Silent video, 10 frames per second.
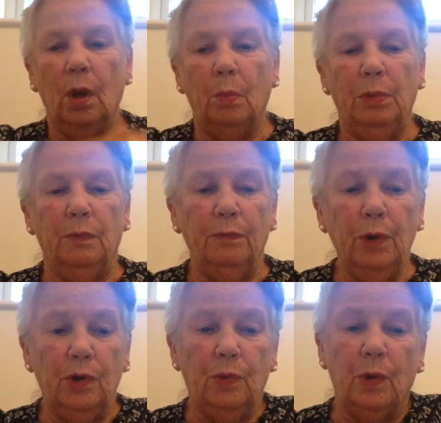But
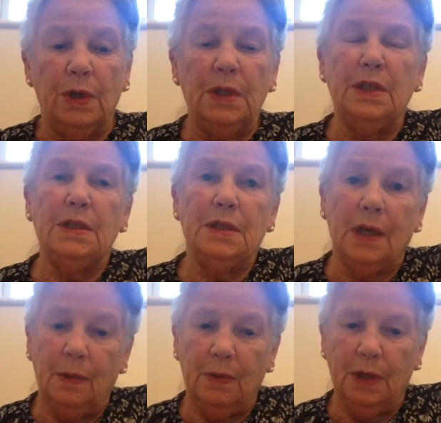Ruth wanted to
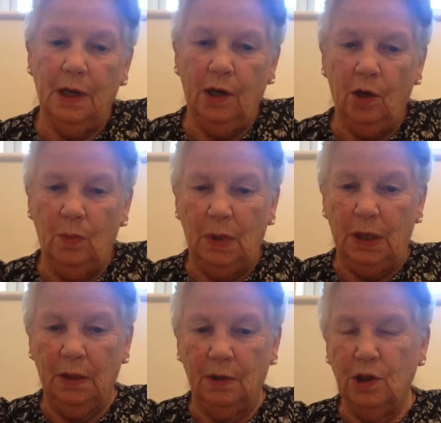stay with Naomi,
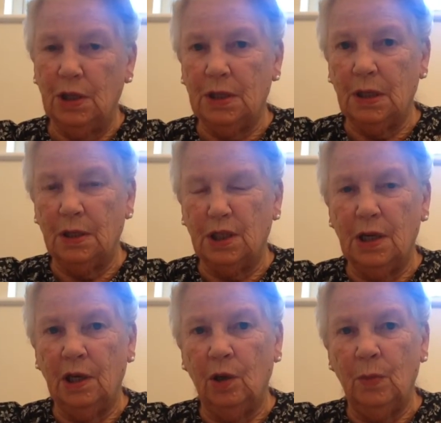and she said to
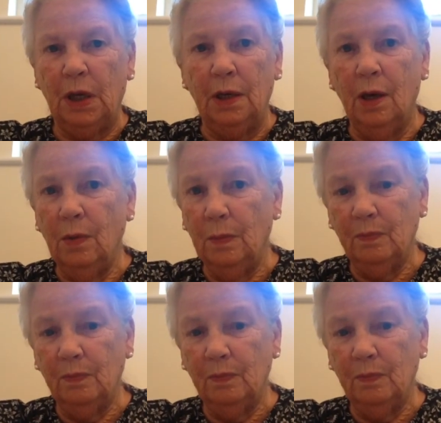Naomi, "No,